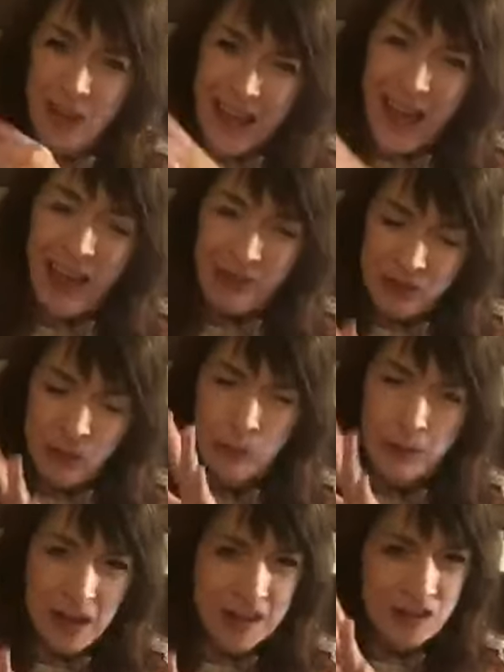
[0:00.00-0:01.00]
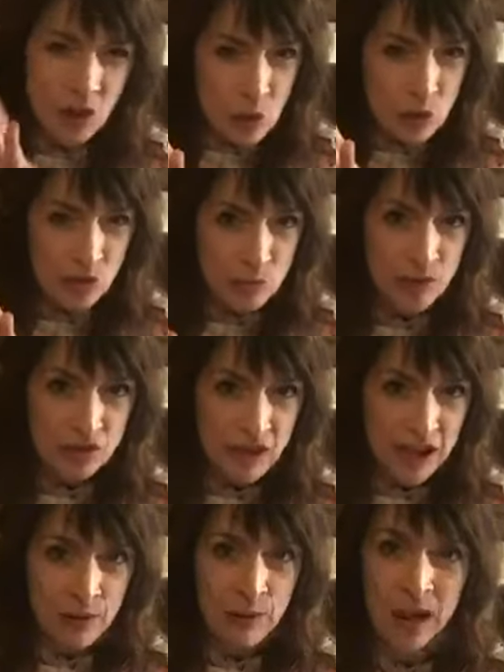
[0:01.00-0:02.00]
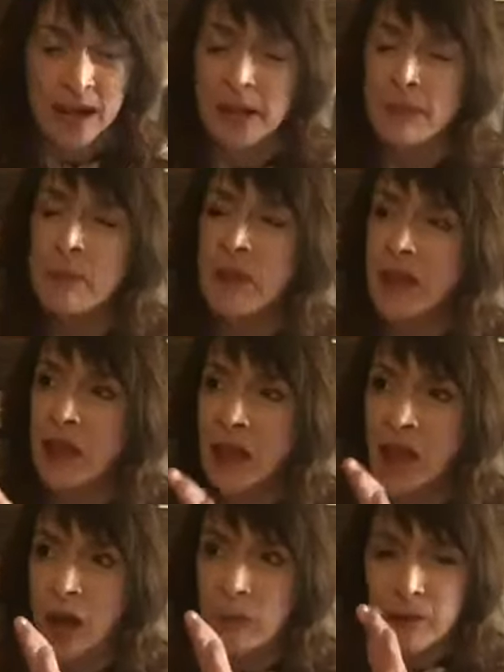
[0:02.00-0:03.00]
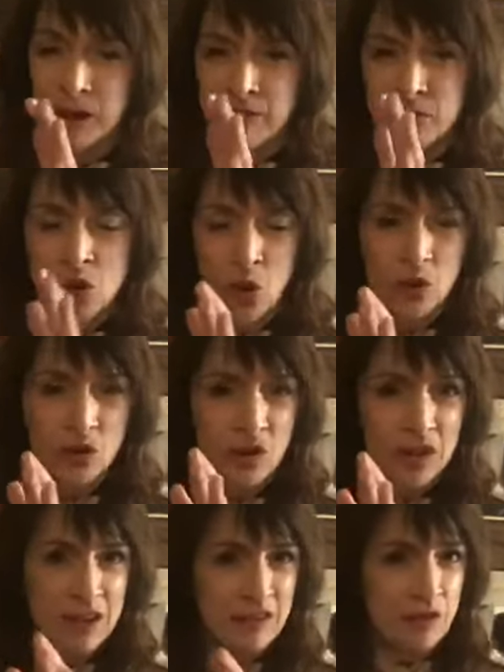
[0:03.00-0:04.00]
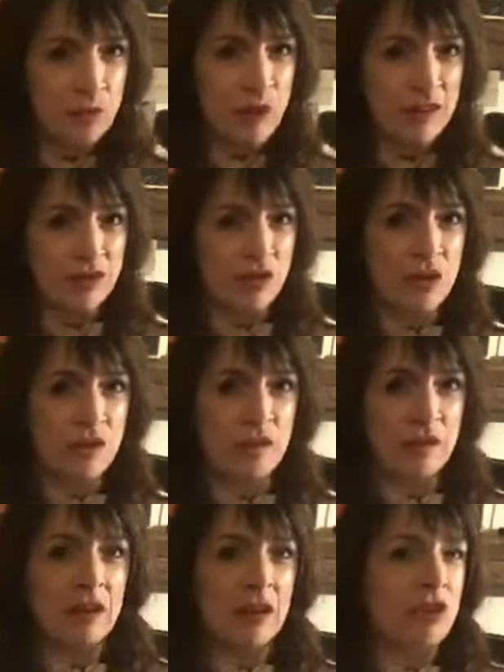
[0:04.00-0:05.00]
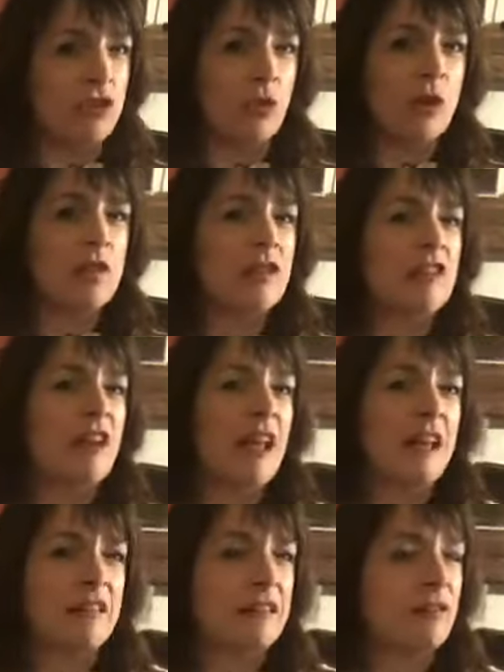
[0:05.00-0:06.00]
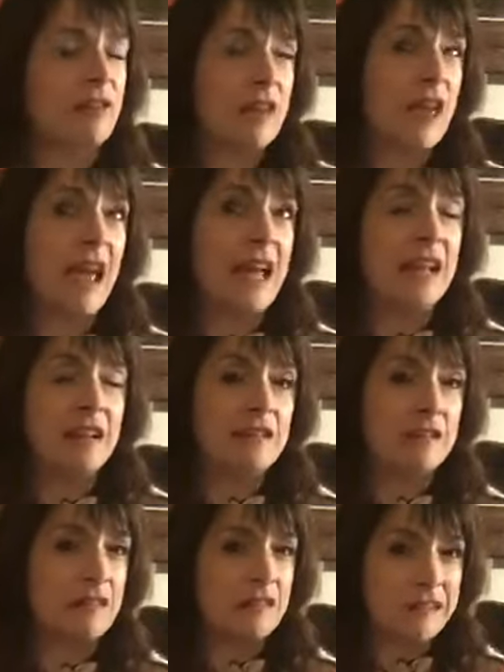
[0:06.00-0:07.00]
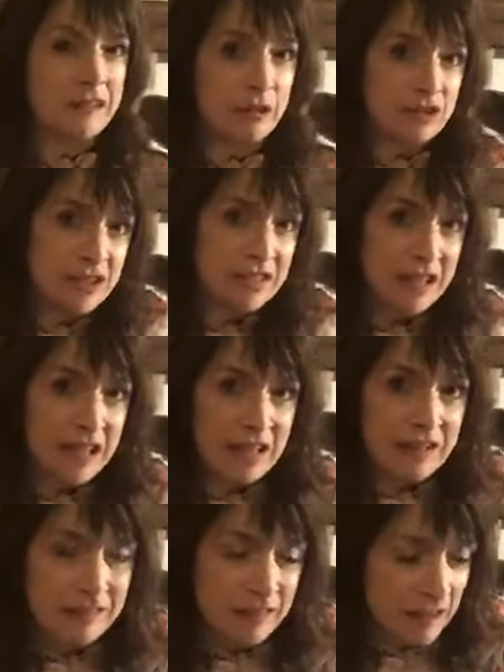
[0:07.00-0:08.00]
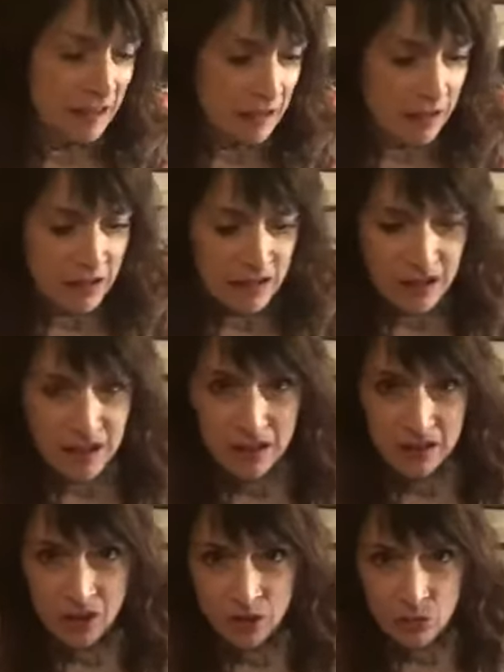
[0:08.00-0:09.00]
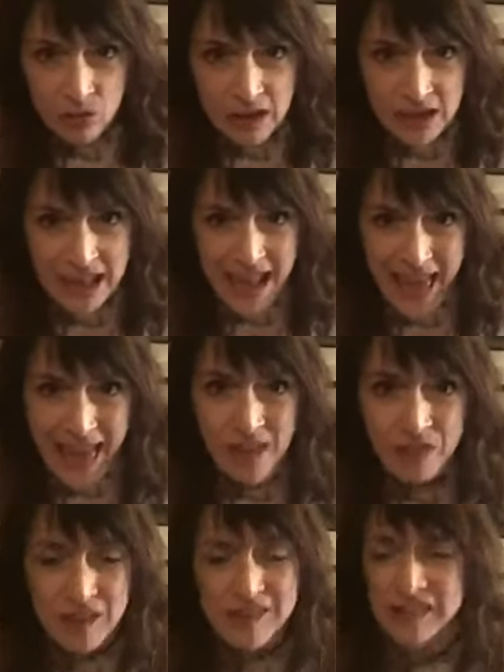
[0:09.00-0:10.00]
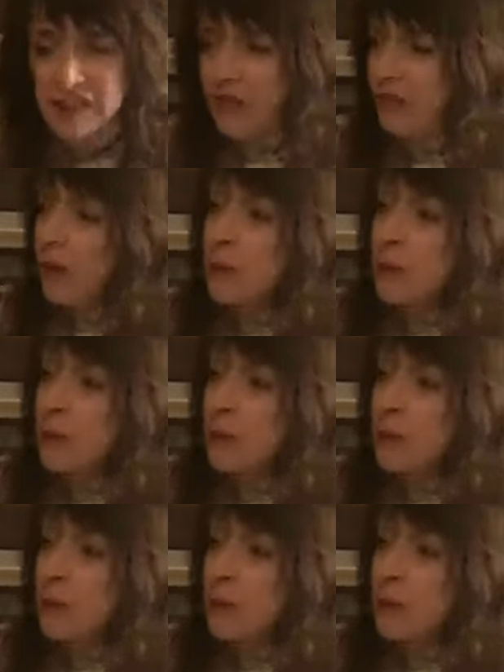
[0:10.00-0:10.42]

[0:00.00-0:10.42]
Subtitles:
I have to admit, I don't do much anyway, but I've not got into restaurants and enjoyed the delights of cakes and stodgy things and really heavy stuff.